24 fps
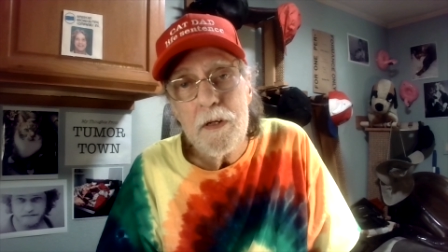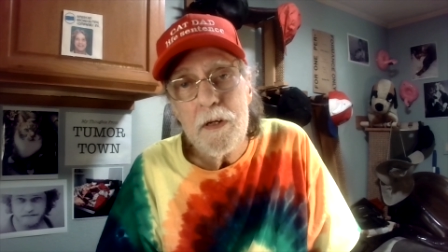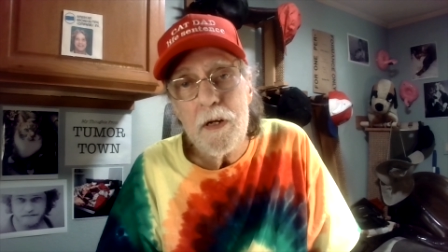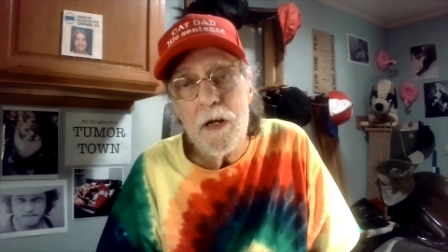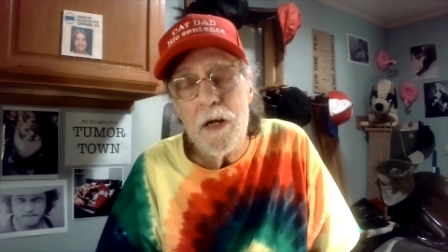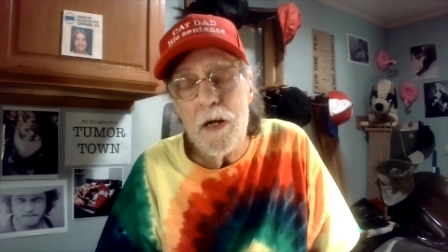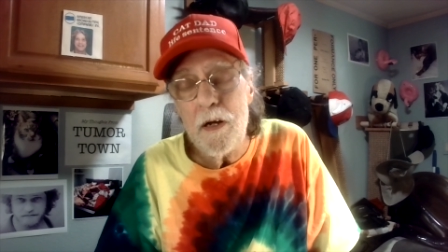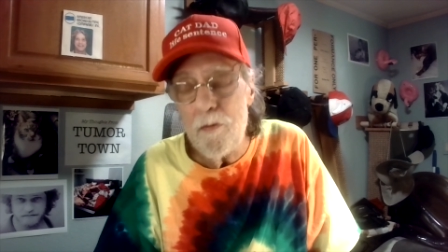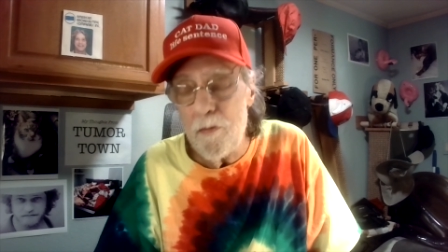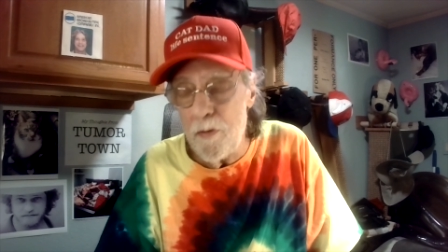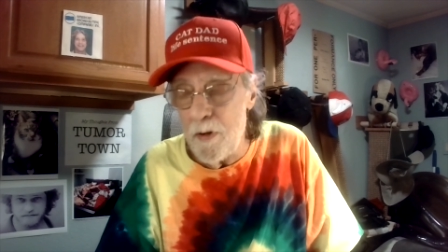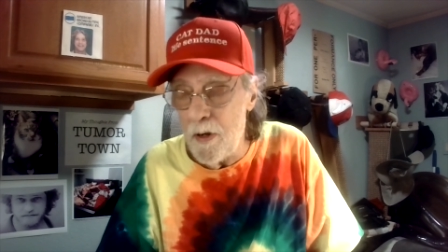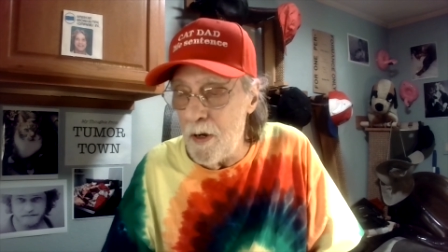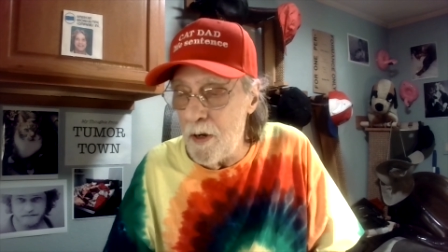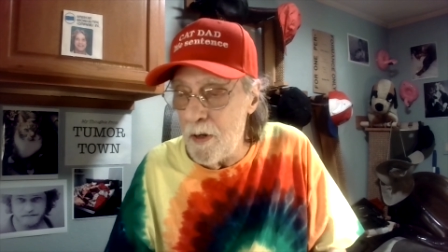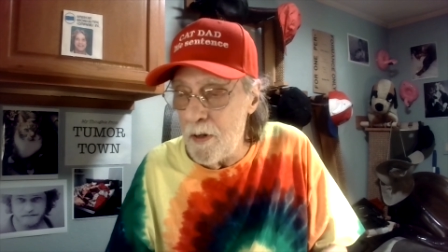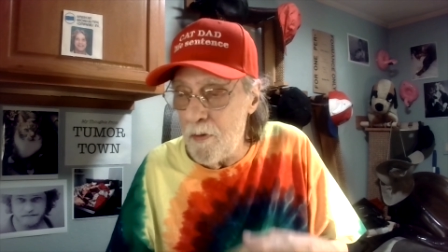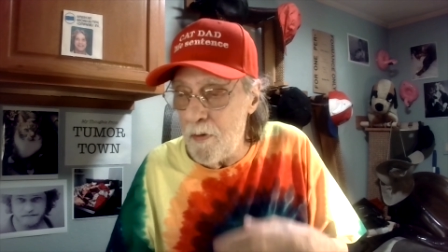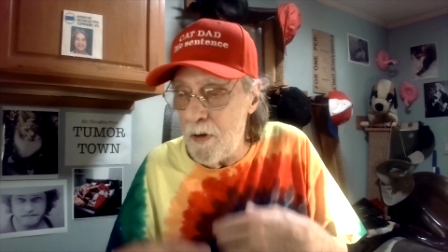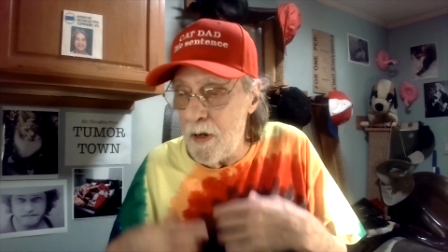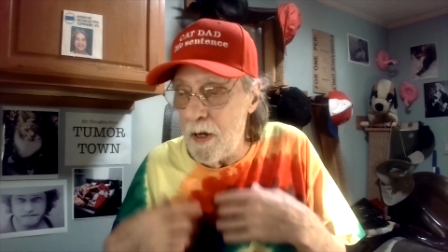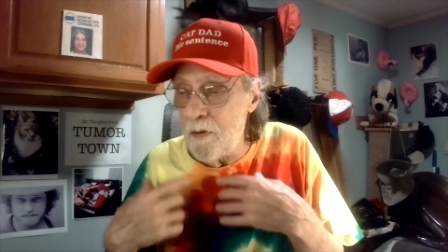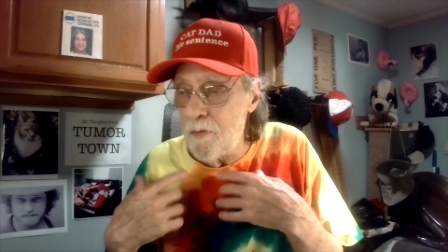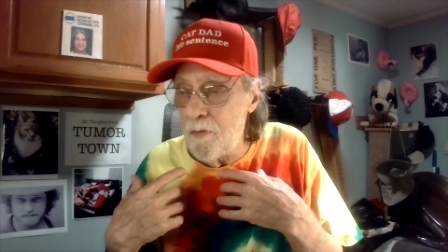And we all
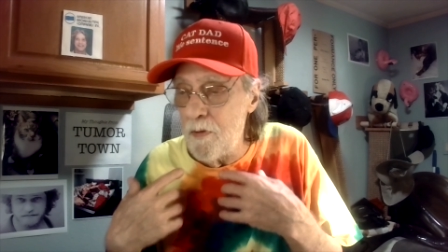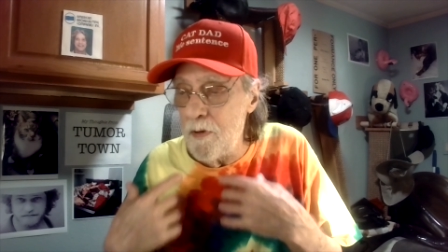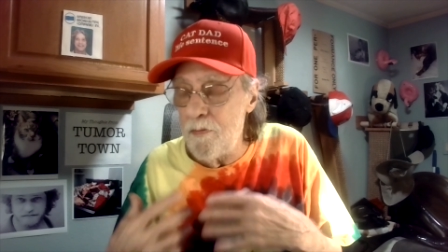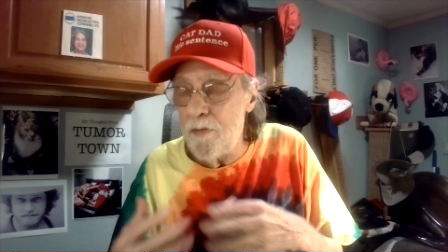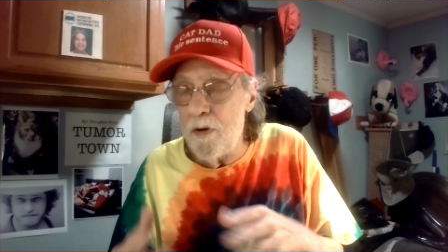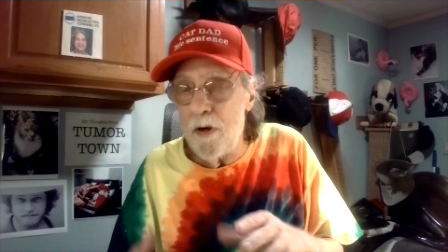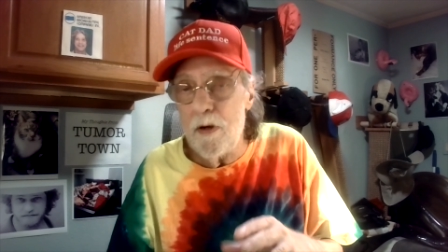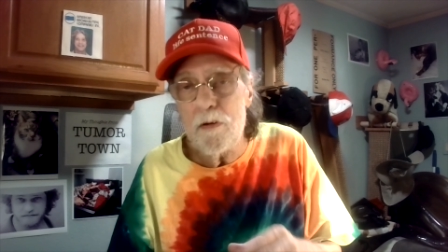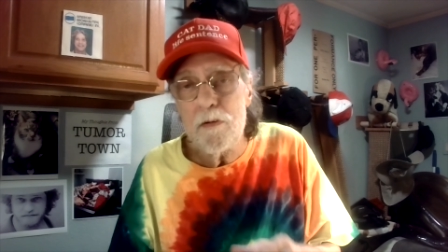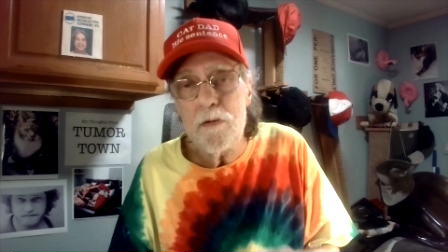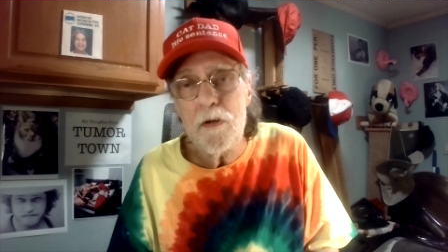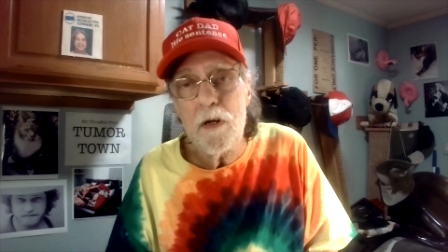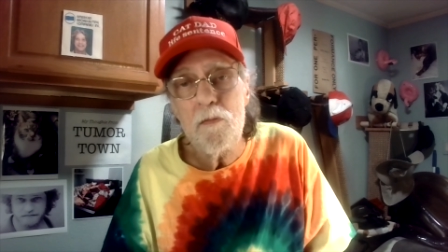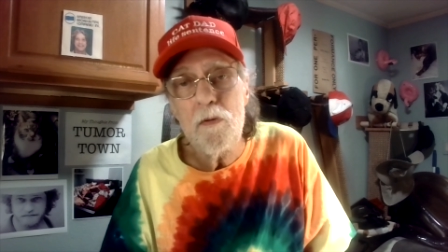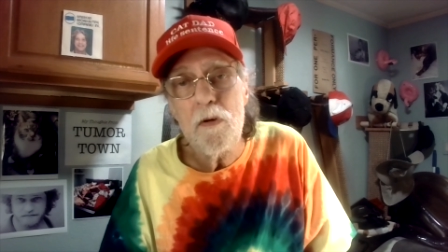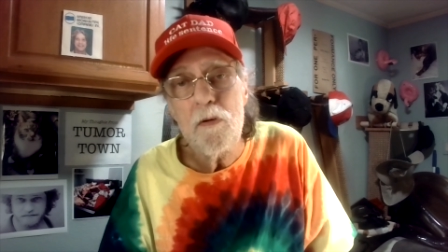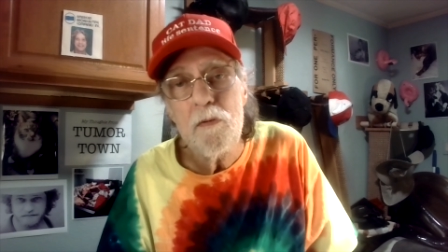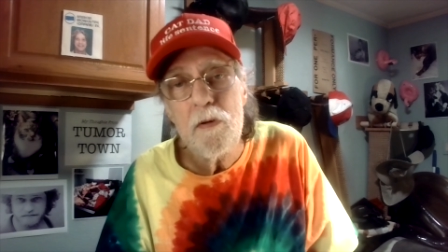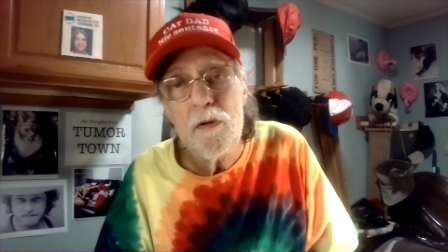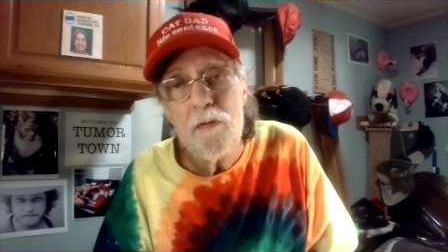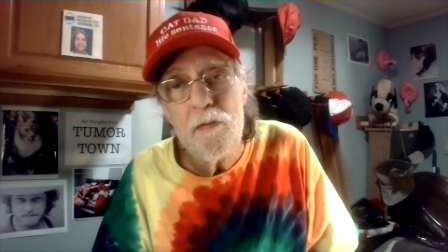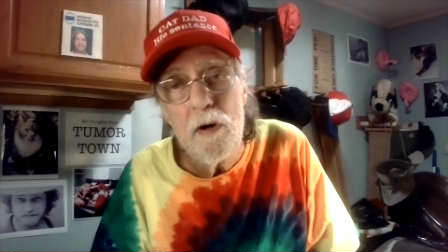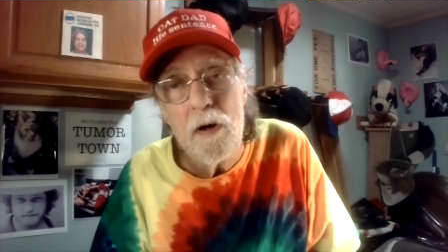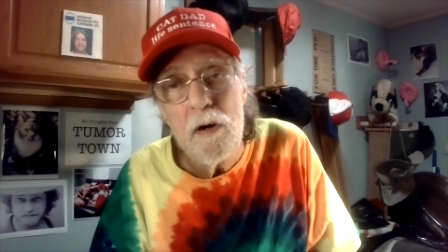go out and we vote. And when
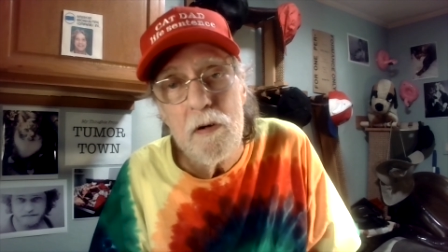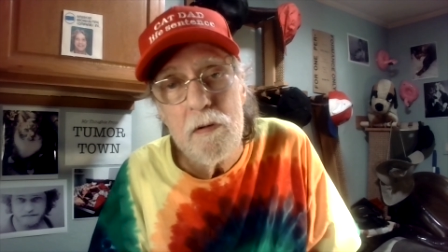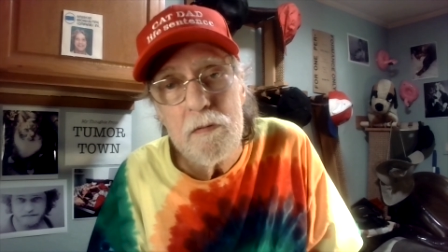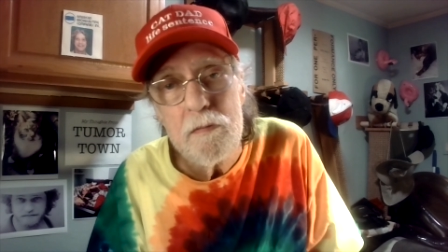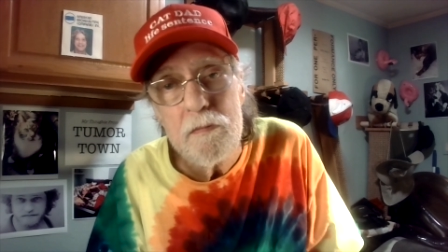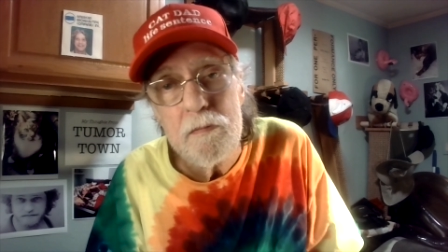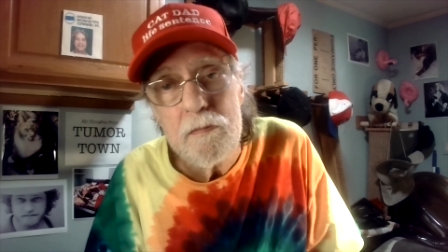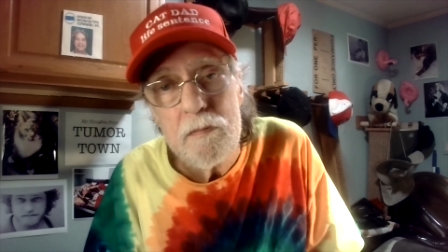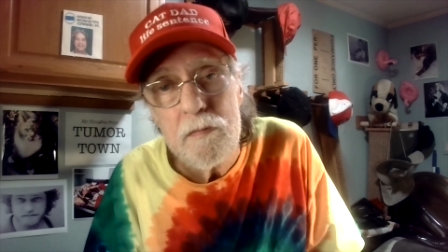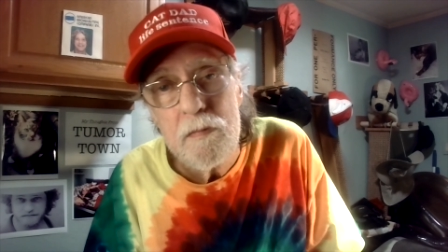we vote